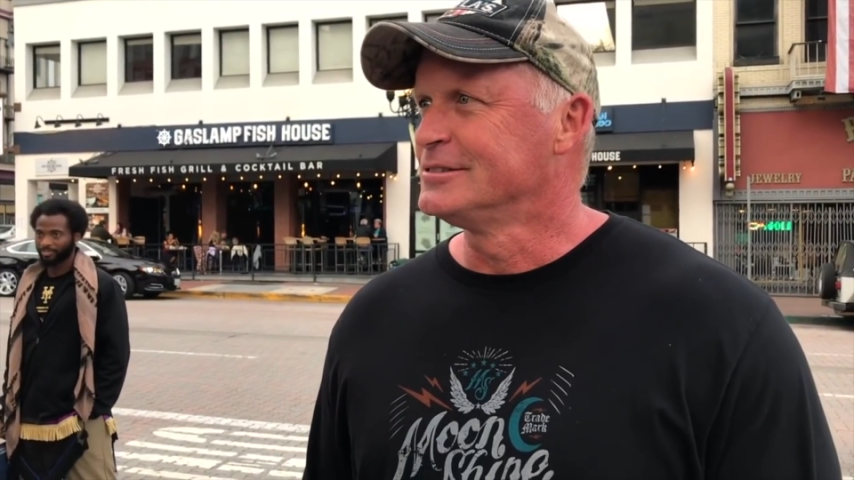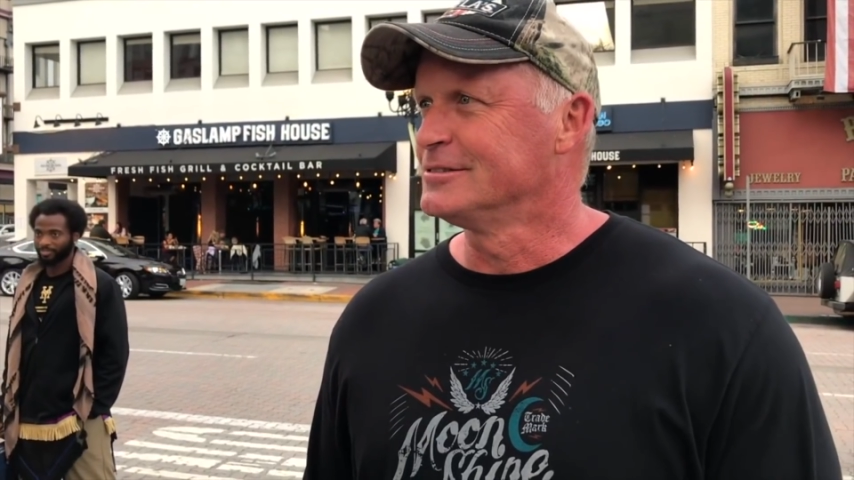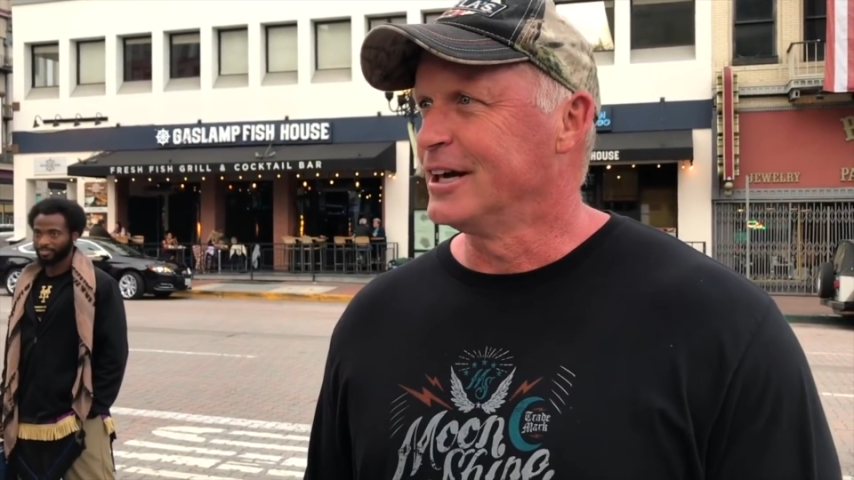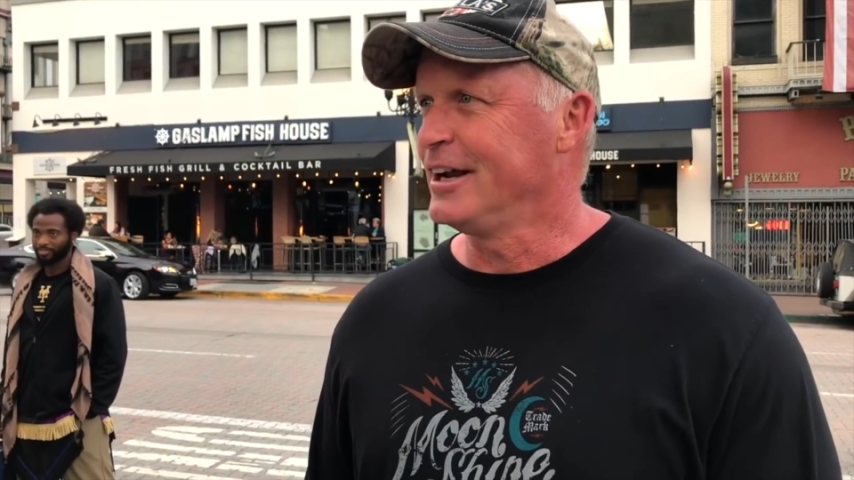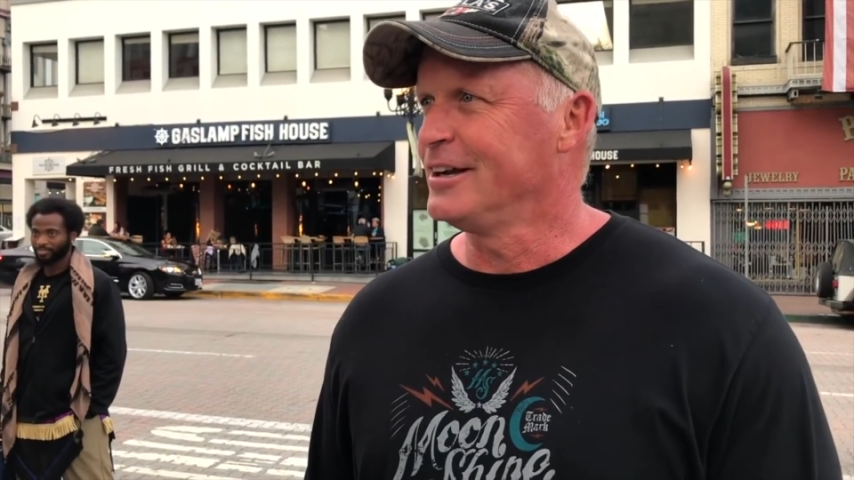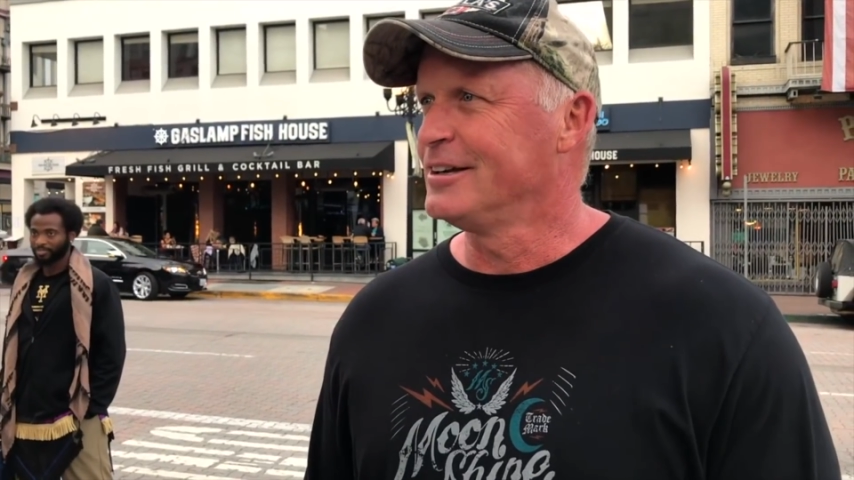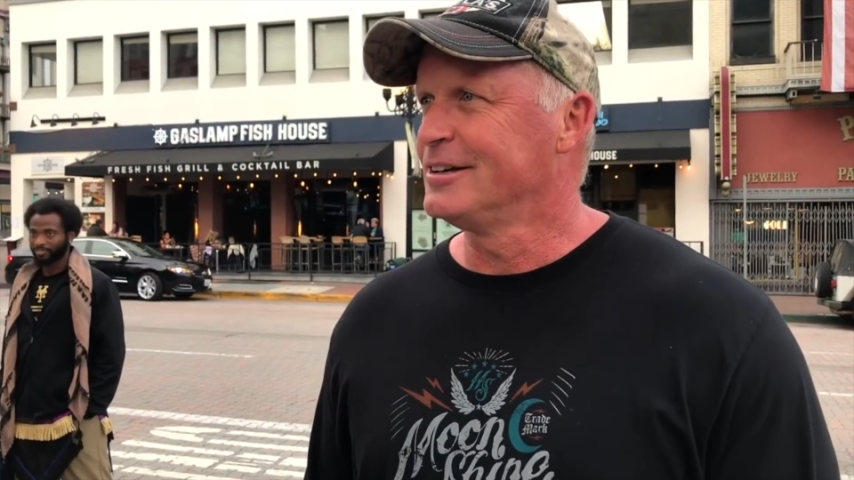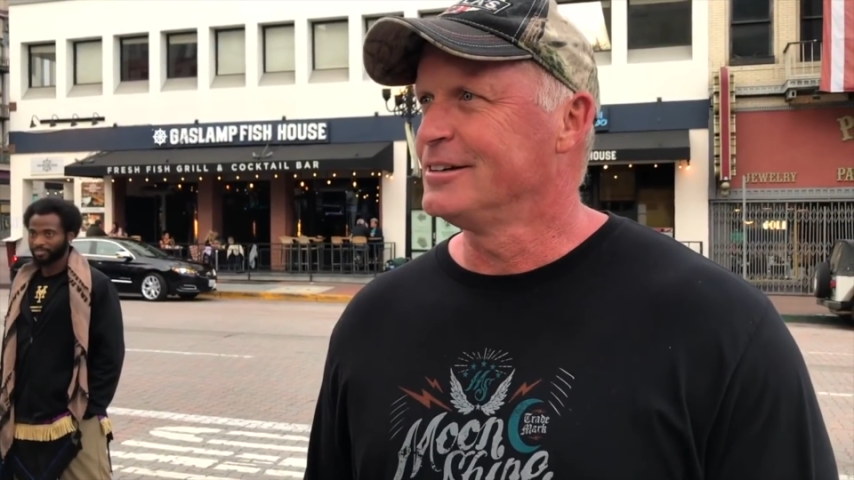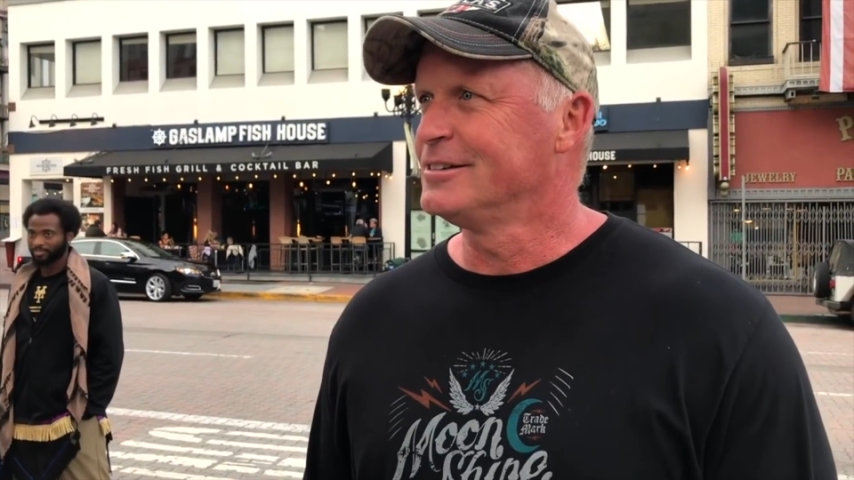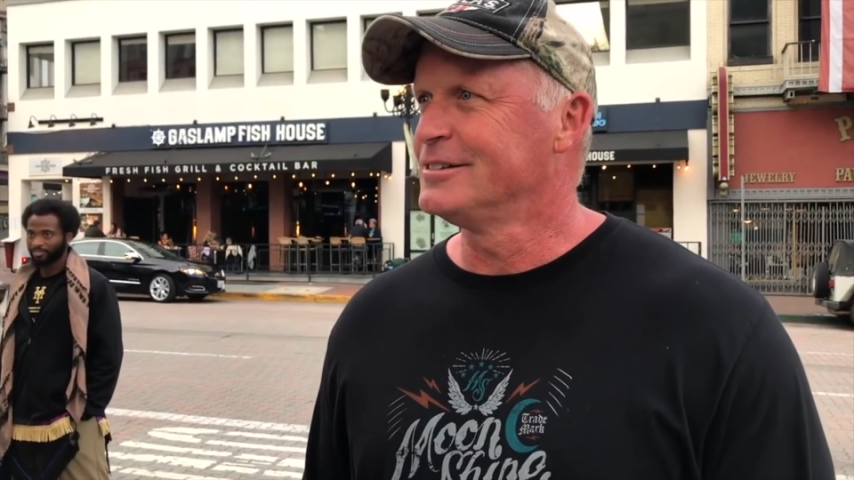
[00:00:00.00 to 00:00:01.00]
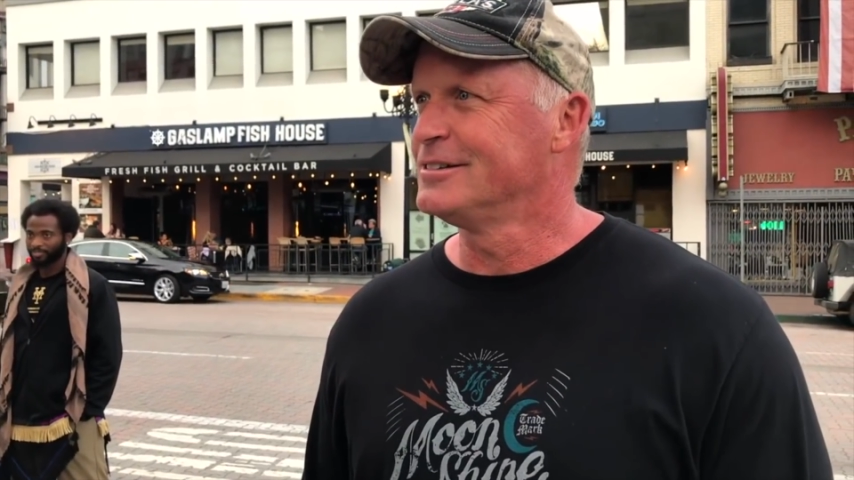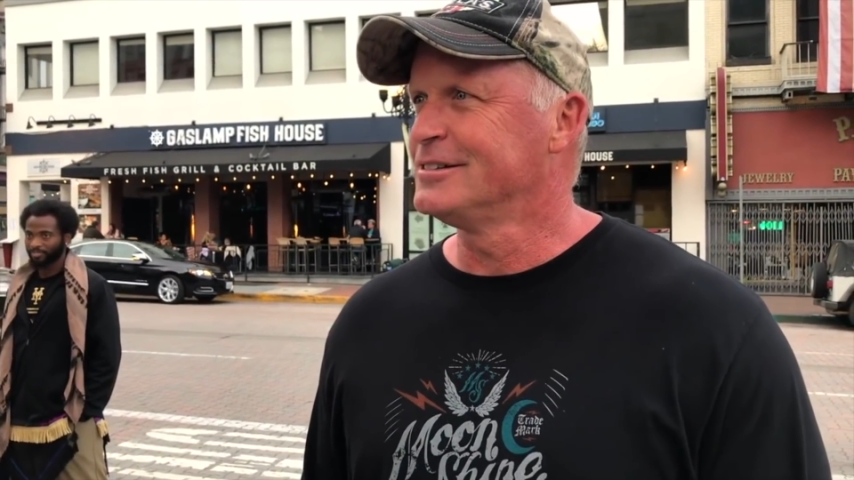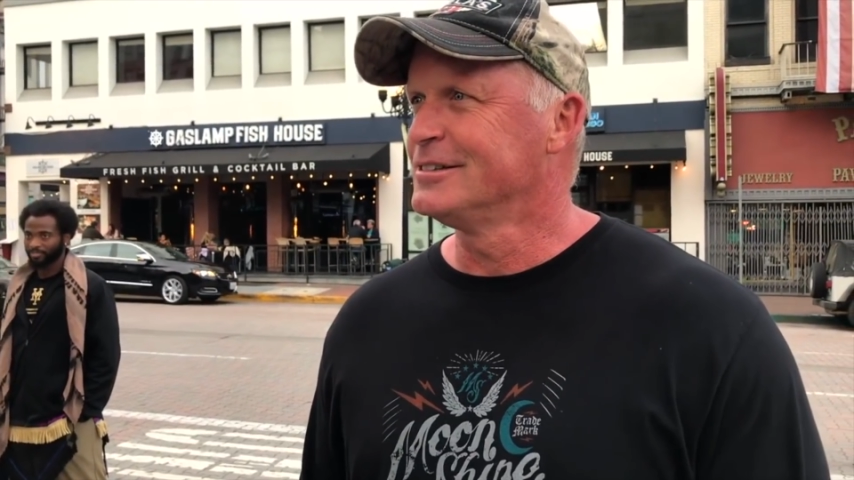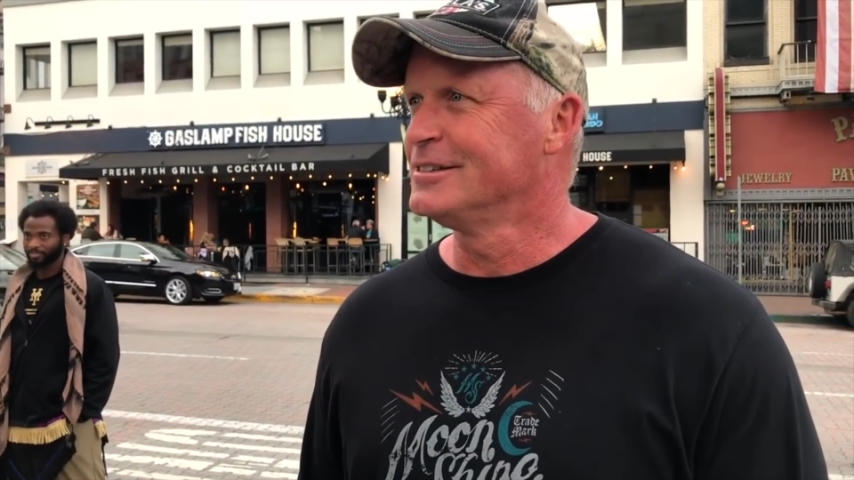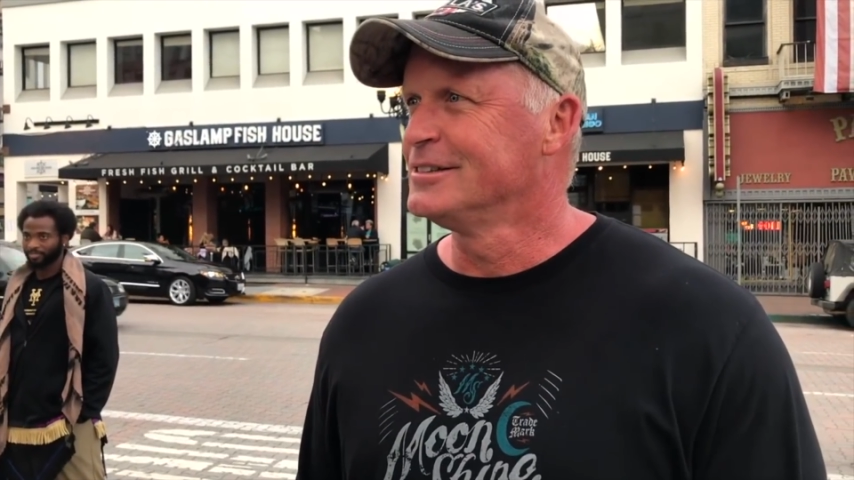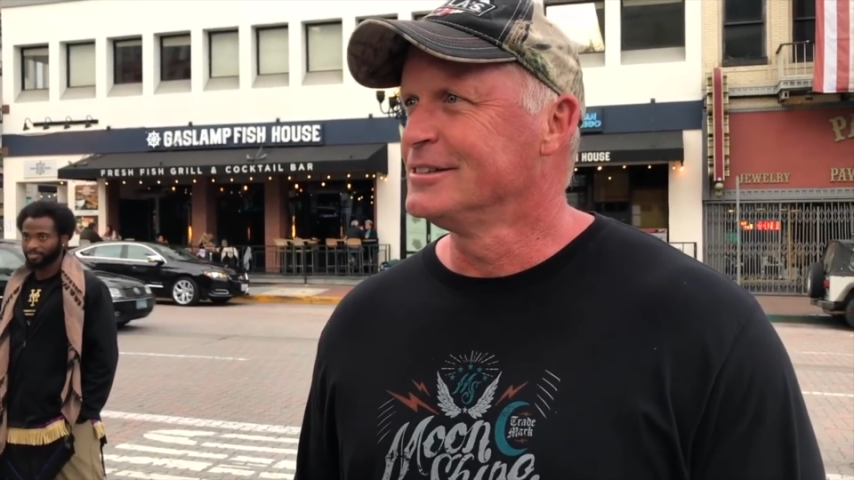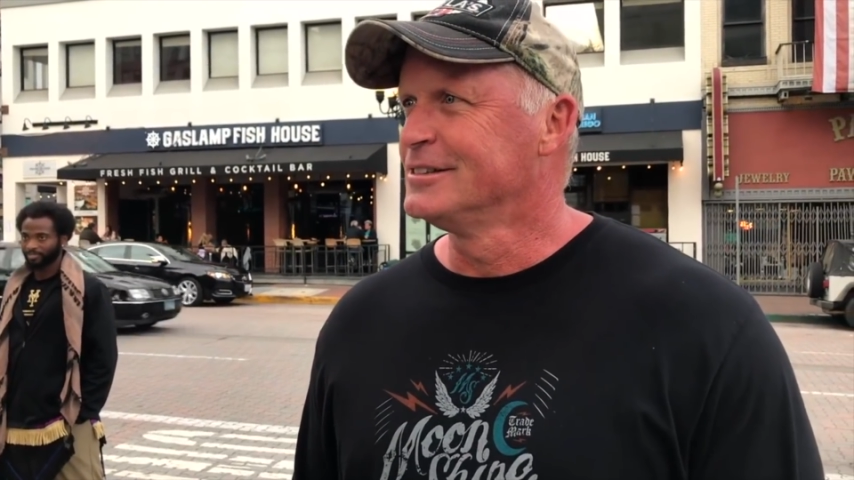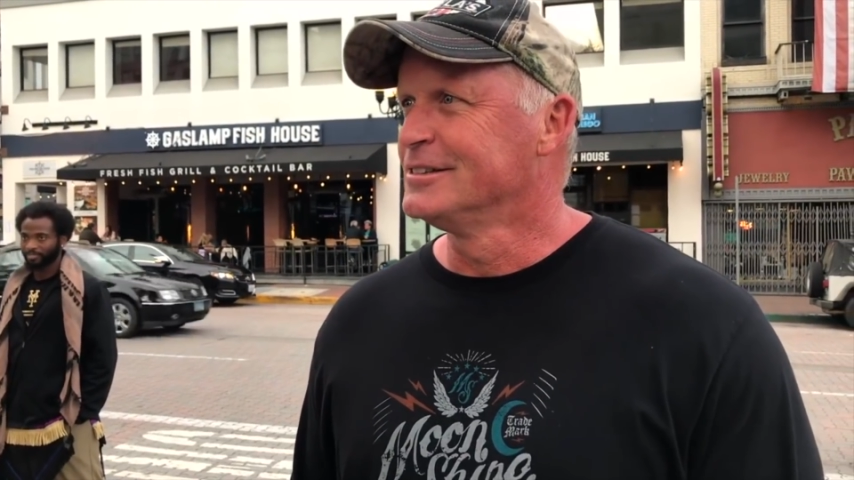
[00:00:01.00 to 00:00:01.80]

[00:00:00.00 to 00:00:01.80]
Because what you said was idiotic and